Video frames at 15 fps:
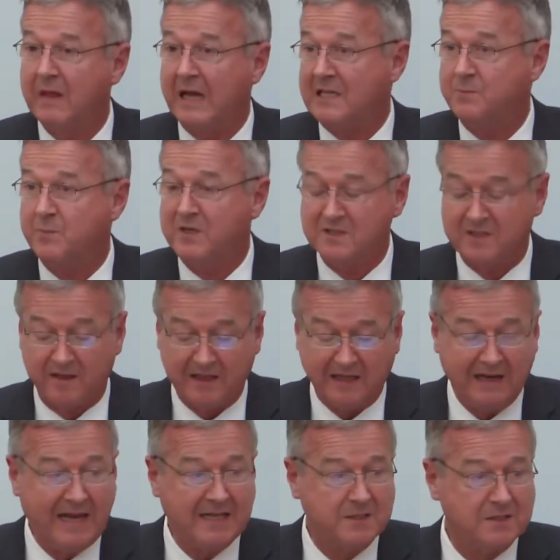I suppose, nothing
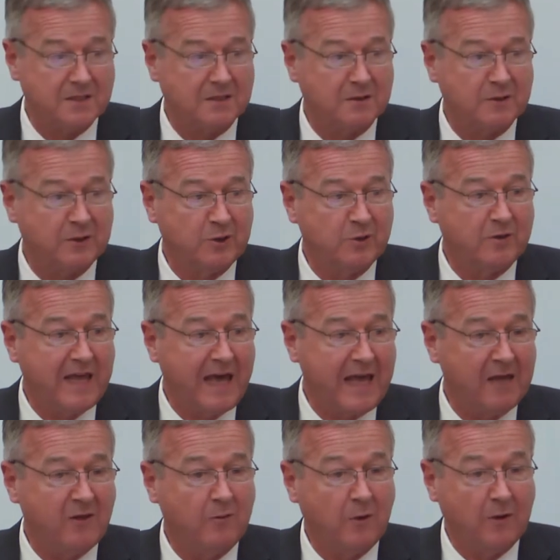less than the
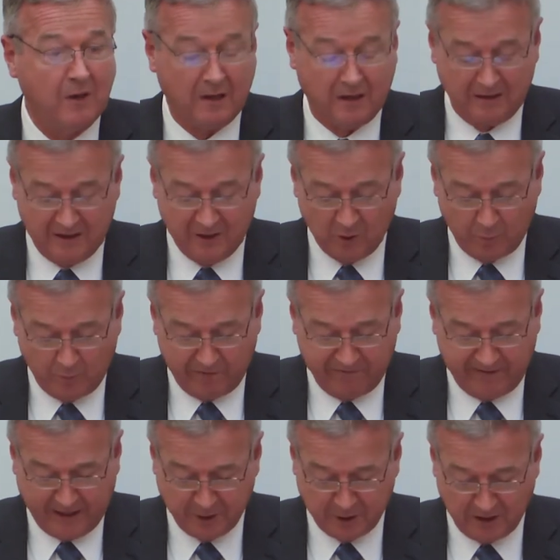UK legal
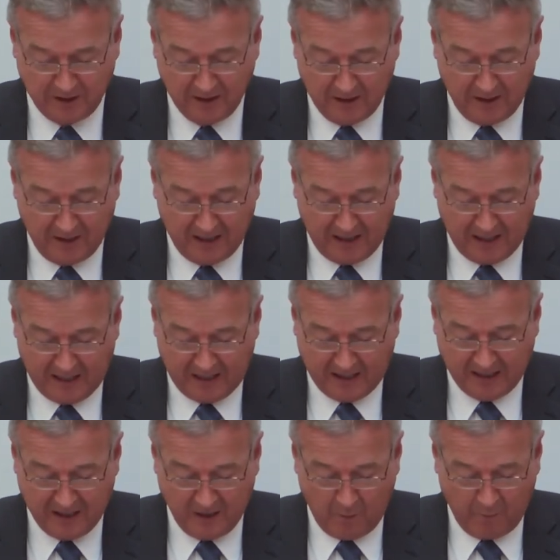profession
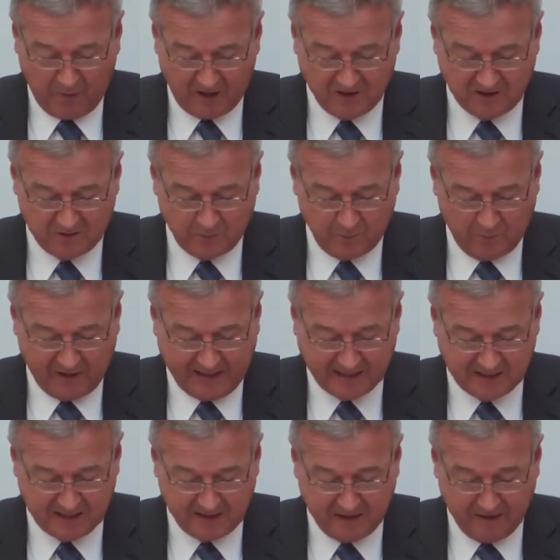in a
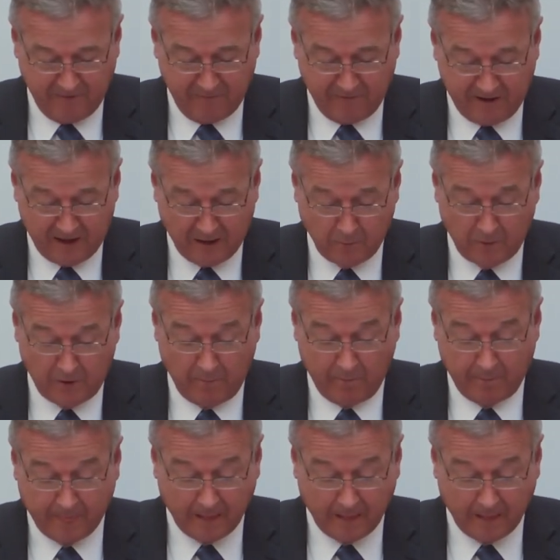post-Brexit environment.